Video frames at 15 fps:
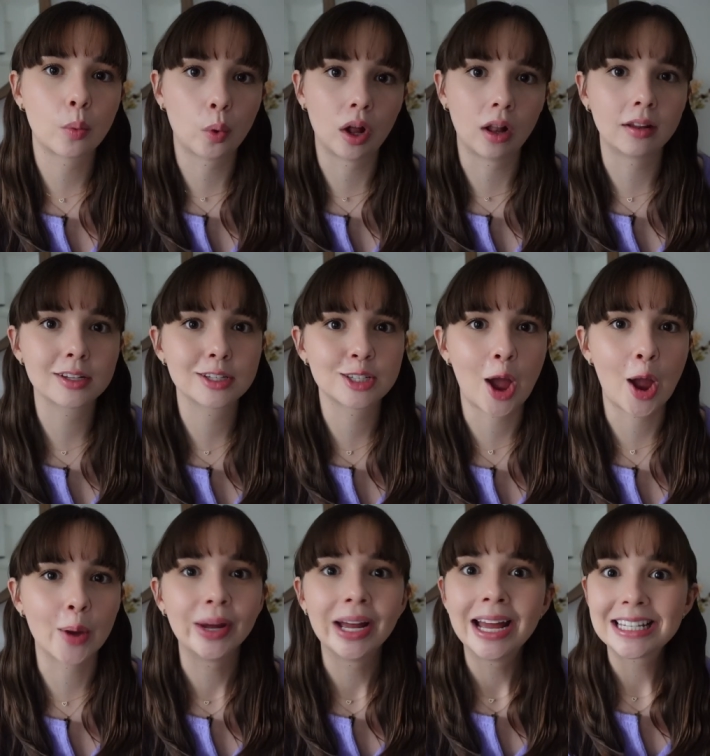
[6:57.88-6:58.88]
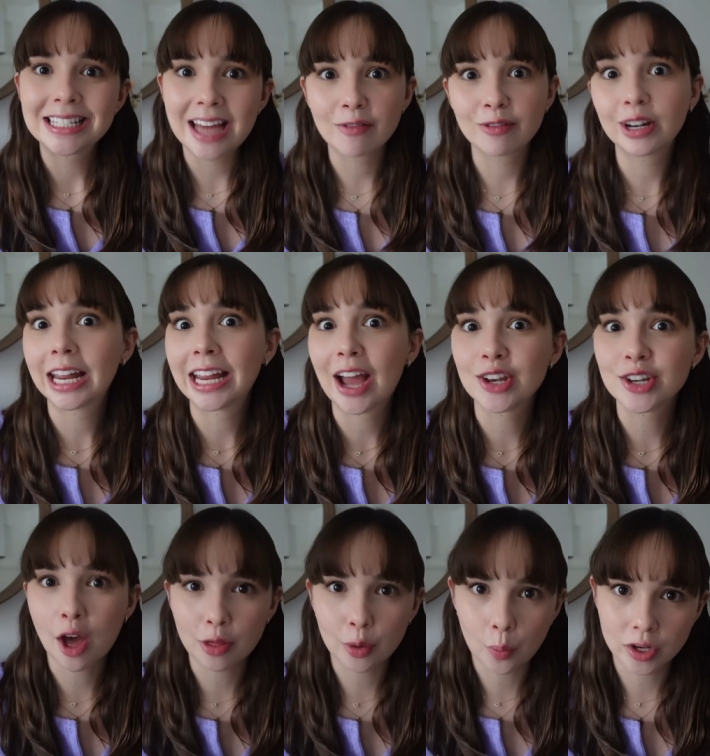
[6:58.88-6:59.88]
wool. So definitely
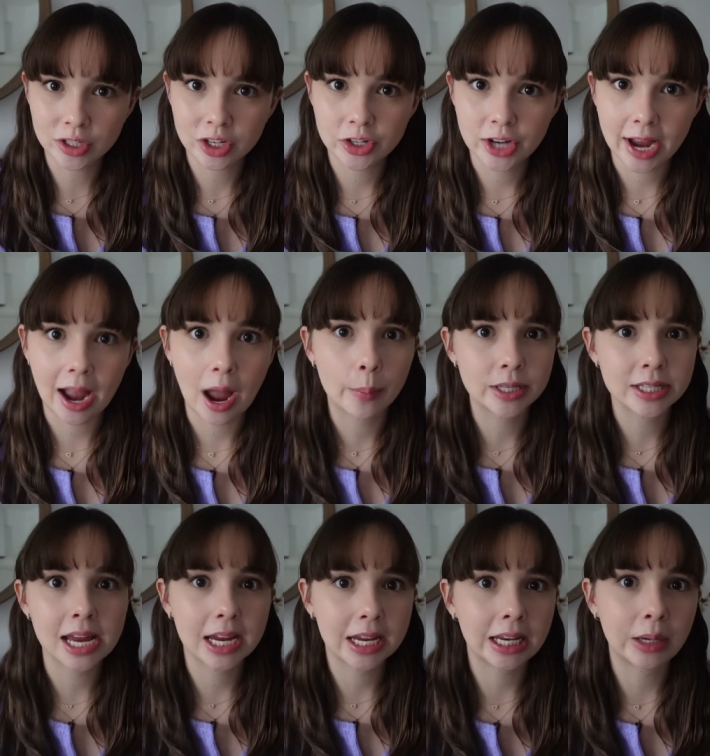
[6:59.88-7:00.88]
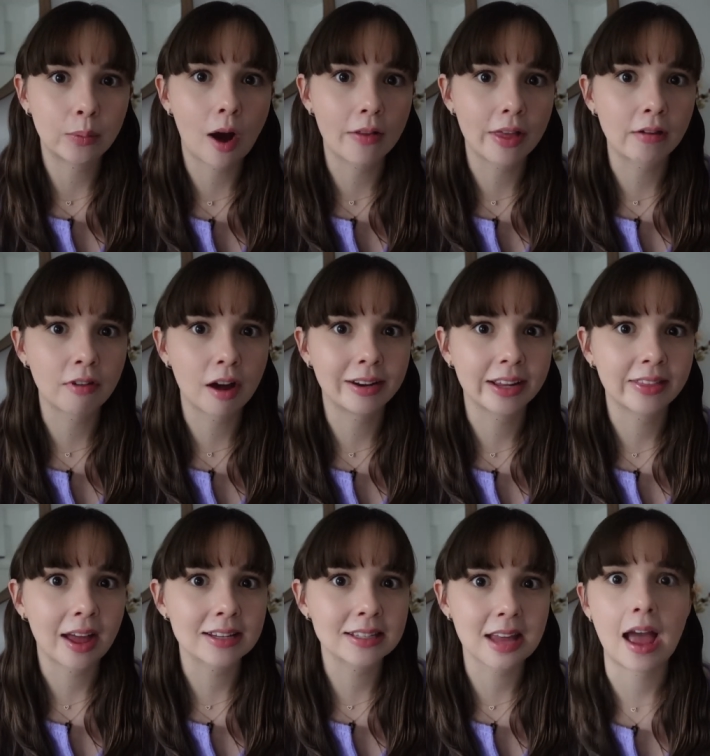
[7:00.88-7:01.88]
another one to check out, particularly while they're running
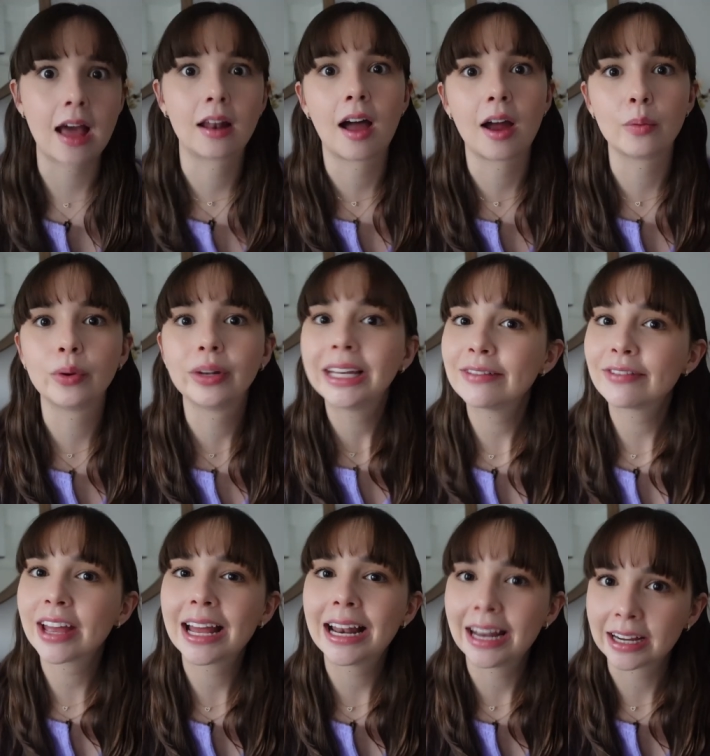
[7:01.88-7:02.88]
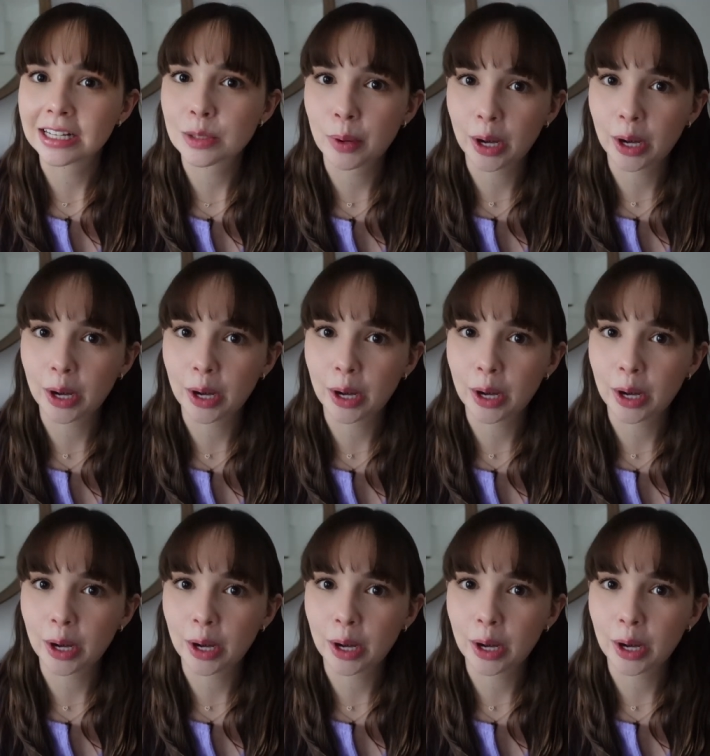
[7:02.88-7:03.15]
that sale. I will leave it linked